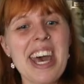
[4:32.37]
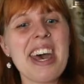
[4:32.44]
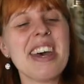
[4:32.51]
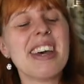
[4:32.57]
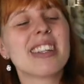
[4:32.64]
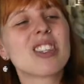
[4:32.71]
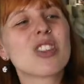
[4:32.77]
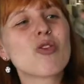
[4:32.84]

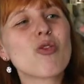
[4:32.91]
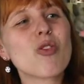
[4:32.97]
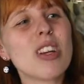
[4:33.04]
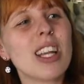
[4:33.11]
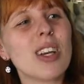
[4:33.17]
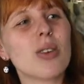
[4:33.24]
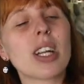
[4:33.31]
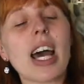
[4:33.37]
It's
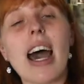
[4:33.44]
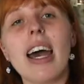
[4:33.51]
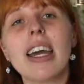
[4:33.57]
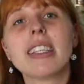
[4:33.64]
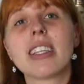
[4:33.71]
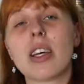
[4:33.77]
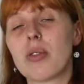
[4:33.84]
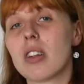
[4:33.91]
really good. I
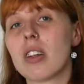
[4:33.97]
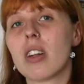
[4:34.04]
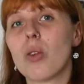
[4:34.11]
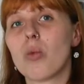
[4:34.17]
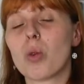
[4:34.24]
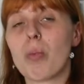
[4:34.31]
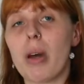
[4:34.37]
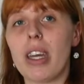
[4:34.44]
definitely
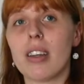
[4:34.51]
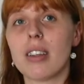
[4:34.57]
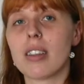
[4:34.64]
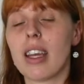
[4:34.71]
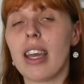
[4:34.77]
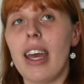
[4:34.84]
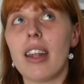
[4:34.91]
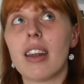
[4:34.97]
would buy it
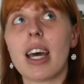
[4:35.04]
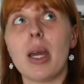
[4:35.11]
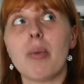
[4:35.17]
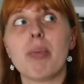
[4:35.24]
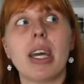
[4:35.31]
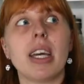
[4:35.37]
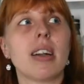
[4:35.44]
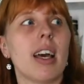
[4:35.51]
again. I
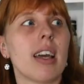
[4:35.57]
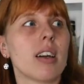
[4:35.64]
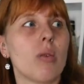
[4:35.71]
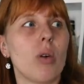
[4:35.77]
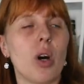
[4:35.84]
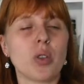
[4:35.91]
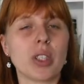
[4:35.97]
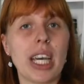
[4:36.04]
paid like
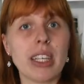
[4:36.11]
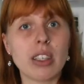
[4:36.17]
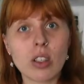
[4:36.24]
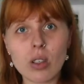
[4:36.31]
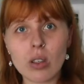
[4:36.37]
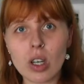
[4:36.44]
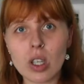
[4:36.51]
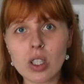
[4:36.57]
around 80
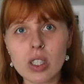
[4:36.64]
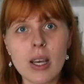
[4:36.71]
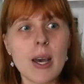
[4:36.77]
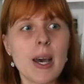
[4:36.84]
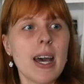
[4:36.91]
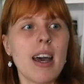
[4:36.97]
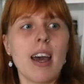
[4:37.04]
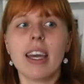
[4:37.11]
euros.
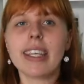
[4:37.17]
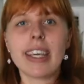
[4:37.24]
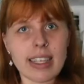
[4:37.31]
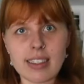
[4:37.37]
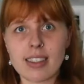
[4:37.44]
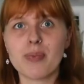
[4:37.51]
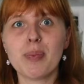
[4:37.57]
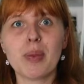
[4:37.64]

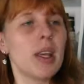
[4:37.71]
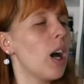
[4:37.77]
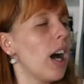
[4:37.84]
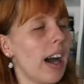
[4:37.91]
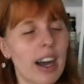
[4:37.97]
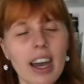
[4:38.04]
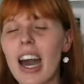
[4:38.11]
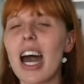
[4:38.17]
Yes,
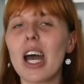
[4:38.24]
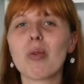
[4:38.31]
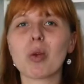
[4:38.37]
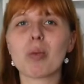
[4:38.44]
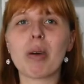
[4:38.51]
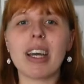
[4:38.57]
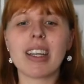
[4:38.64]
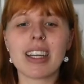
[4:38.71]
I would
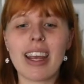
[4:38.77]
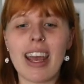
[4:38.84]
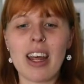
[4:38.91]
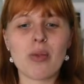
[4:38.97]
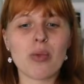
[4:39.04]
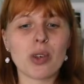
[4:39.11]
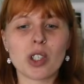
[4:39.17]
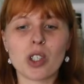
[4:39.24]
buy it again
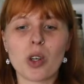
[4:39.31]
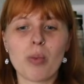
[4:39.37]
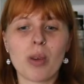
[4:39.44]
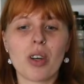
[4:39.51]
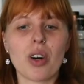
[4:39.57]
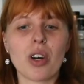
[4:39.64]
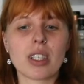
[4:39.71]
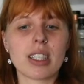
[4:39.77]
for sure,
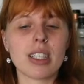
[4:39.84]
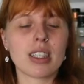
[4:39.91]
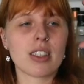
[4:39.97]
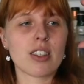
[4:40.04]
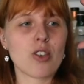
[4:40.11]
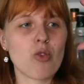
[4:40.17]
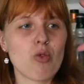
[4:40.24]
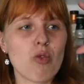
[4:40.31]
because it's
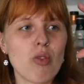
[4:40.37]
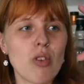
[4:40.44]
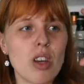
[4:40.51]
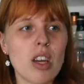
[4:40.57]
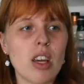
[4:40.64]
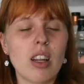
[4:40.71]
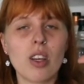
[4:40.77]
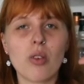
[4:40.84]
a
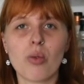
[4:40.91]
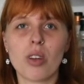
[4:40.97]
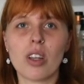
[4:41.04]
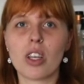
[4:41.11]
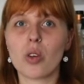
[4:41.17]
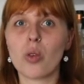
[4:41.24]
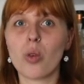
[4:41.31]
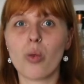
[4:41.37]
really,
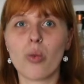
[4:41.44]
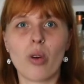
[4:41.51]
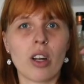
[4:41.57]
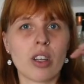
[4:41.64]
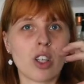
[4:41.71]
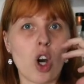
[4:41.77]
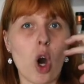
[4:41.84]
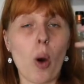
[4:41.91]
really cool
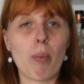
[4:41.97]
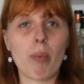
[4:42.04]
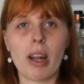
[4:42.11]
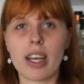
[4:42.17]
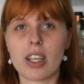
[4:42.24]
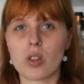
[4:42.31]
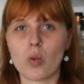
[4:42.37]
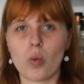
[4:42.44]
one,
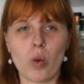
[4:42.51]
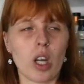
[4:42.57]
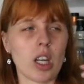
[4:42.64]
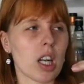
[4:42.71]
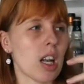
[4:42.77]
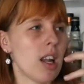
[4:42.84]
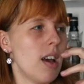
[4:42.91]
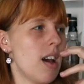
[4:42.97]
complex
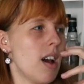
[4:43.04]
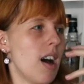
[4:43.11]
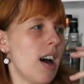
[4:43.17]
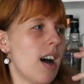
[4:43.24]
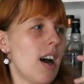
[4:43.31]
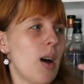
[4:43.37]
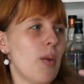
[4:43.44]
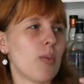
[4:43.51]
one.
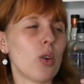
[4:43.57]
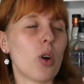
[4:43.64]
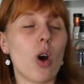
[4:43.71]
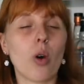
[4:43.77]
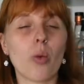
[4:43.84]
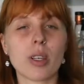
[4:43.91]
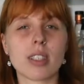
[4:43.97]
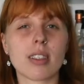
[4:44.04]
You
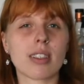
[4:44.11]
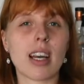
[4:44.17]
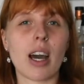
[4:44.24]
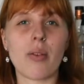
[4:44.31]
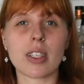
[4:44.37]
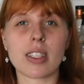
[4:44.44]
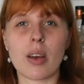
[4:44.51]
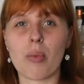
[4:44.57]
always
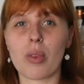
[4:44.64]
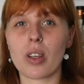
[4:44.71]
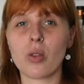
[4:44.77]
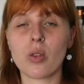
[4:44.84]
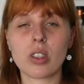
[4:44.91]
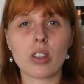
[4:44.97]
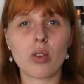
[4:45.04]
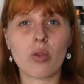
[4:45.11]
discover something new,
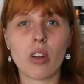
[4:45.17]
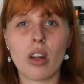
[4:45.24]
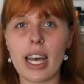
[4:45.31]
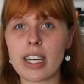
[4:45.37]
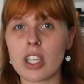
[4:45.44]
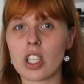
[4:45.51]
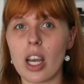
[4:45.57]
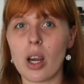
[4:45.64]
and if you
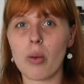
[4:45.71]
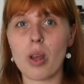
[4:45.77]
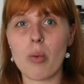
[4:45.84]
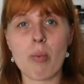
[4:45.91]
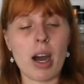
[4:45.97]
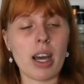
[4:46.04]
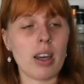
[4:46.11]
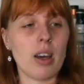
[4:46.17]
like sherry
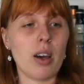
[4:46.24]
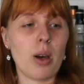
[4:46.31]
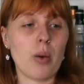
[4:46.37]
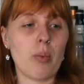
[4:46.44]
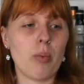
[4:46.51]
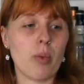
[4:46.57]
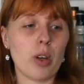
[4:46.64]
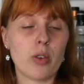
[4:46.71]

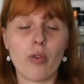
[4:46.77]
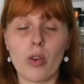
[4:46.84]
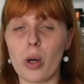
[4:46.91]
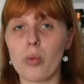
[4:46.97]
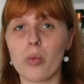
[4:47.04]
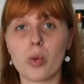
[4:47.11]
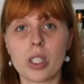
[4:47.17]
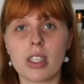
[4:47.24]

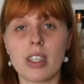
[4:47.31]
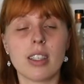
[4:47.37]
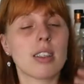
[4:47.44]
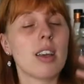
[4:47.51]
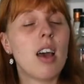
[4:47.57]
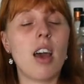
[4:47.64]
whiskies,